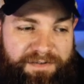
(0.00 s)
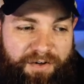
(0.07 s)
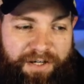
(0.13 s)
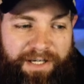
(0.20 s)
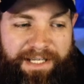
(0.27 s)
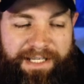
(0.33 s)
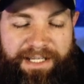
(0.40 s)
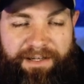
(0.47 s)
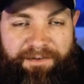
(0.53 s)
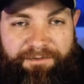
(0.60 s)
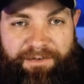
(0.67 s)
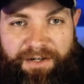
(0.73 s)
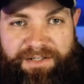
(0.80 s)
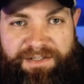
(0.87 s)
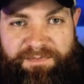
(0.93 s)
are going to need a
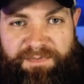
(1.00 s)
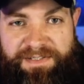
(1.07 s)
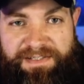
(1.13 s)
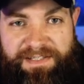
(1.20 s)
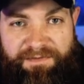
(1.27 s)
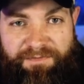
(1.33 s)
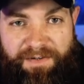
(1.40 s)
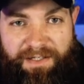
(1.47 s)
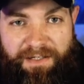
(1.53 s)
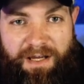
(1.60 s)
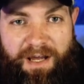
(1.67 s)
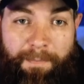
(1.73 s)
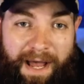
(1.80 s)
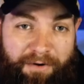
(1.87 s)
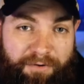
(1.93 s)
very specific
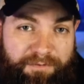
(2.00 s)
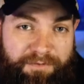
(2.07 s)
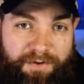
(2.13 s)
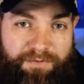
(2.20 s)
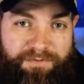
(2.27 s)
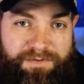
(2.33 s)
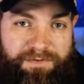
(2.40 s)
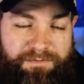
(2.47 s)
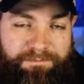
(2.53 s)
amount of those.